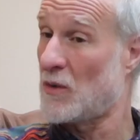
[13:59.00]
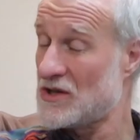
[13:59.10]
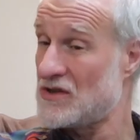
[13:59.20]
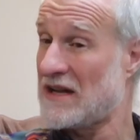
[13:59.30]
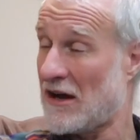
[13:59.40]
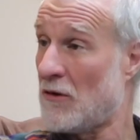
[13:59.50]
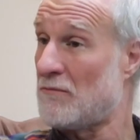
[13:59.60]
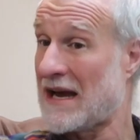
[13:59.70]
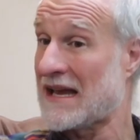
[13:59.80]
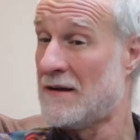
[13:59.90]
want you to help
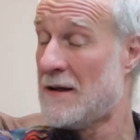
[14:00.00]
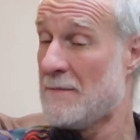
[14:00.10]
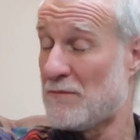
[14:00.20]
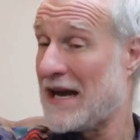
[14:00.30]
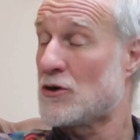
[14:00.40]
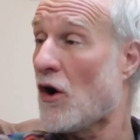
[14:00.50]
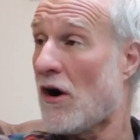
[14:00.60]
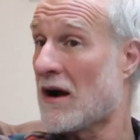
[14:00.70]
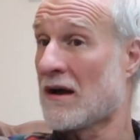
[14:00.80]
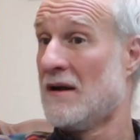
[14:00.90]
my
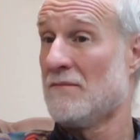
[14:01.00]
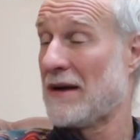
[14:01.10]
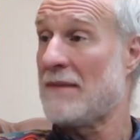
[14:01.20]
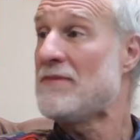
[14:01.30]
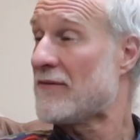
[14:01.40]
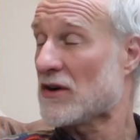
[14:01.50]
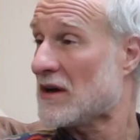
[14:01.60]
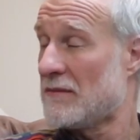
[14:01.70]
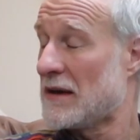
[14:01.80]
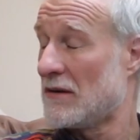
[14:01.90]
dog, but I'm never
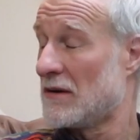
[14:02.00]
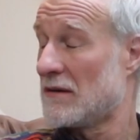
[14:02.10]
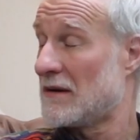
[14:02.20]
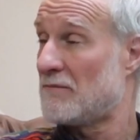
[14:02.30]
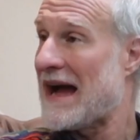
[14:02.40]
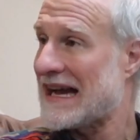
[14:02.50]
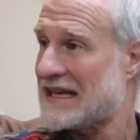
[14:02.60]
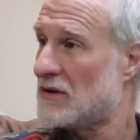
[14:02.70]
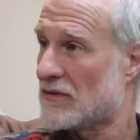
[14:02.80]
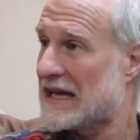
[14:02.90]
coming back
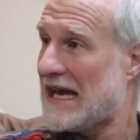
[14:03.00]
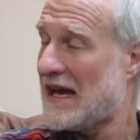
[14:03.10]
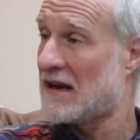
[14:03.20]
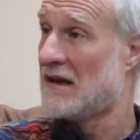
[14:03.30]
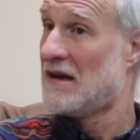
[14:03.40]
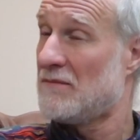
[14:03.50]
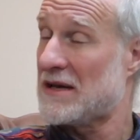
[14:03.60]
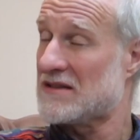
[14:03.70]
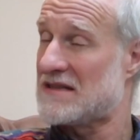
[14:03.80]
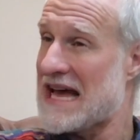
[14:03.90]
here again
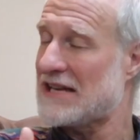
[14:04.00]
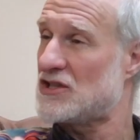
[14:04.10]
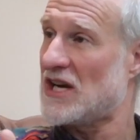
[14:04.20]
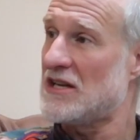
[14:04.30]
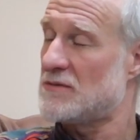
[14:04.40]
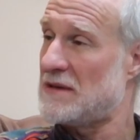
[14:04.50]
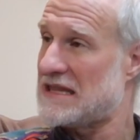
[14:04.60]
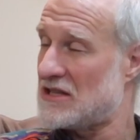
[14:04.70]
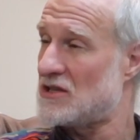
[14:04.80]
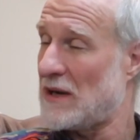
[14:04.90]
because that
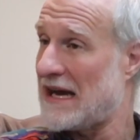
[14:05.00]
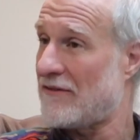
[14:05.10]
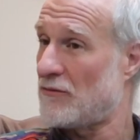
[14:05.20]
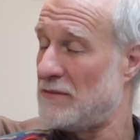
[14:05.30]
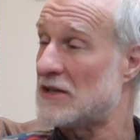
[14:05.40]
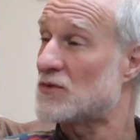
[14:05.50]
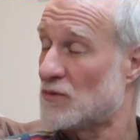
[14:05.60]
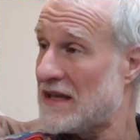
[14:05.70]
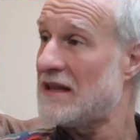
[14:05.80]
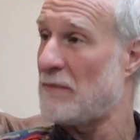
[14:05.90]
judgment that you have of me is
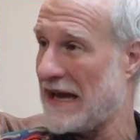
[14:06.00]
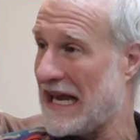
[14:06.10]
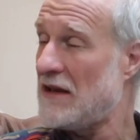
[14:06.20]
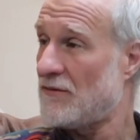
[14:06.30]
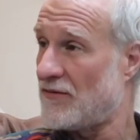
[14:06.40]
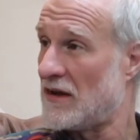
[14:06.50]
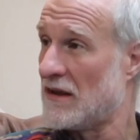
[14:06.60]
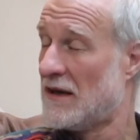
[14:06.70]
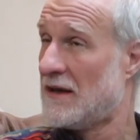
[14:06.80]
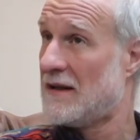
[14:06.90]
really
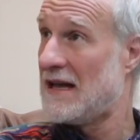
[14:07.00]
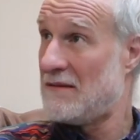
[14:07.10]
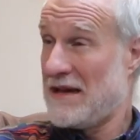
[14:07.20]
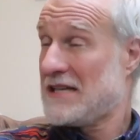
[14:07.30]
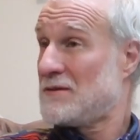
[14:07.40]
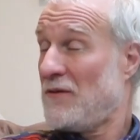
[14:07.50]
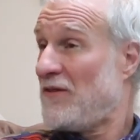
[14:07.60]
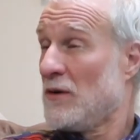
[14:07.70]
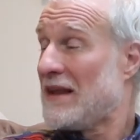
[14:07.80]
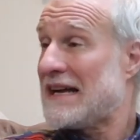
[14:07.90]
painful and makes me
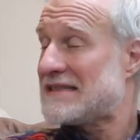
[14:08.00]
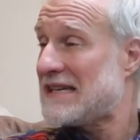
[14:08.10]
feel not